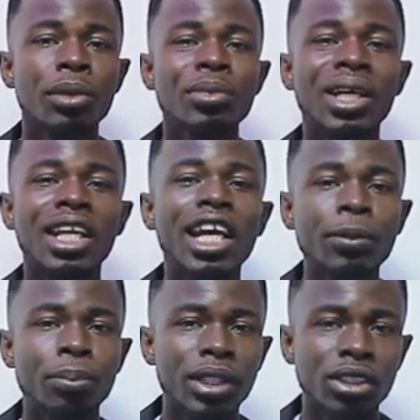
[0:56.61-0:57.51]
me
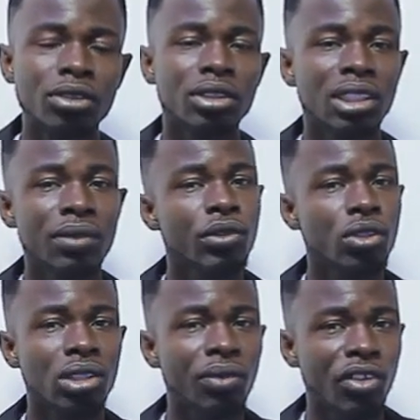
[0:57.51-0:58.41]
like page and share
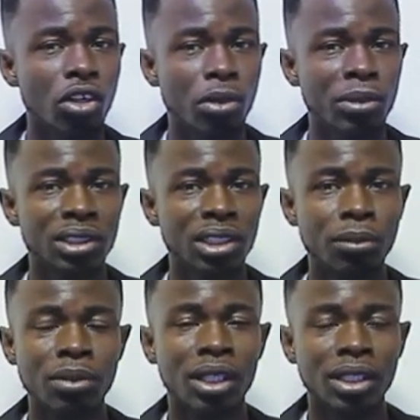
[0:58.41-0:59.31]
video na for comment
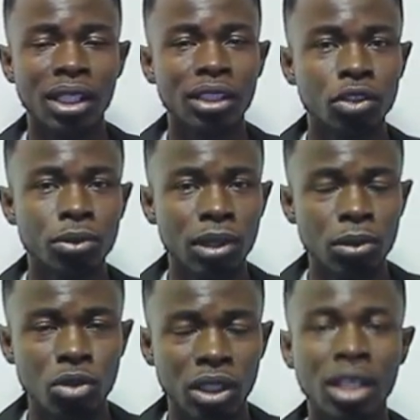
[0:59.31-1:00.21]
Ebra na into me
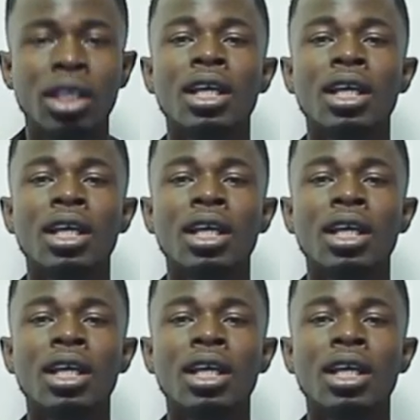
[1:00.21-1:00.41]
and boy.